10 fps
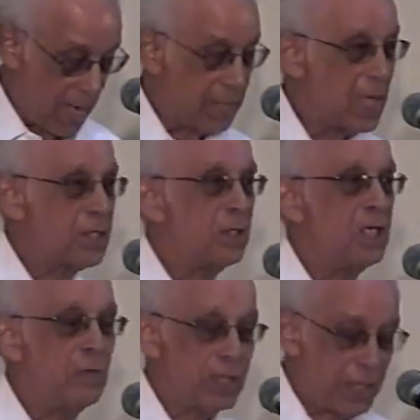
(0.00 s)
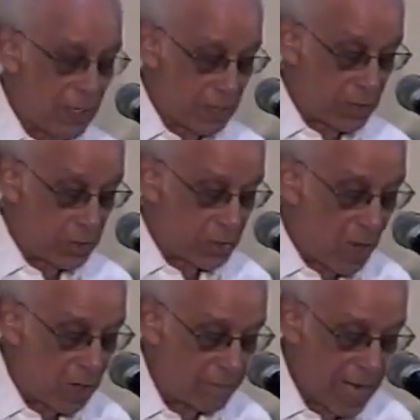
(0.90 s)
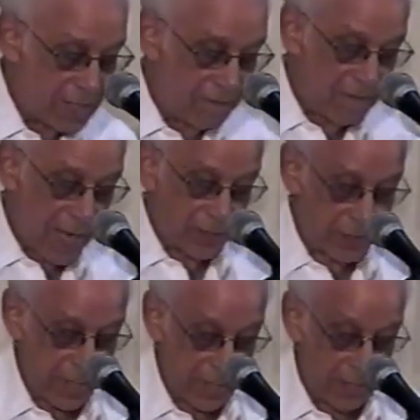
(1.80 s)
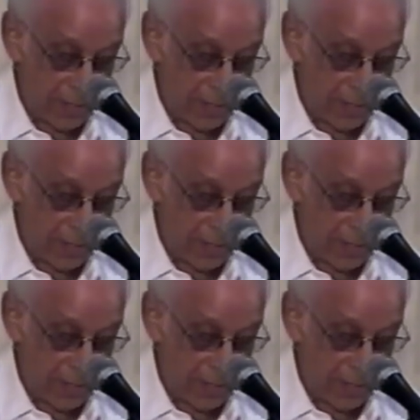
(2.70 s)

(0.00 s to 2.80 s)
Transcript: A nation in which there is a strong manufacturing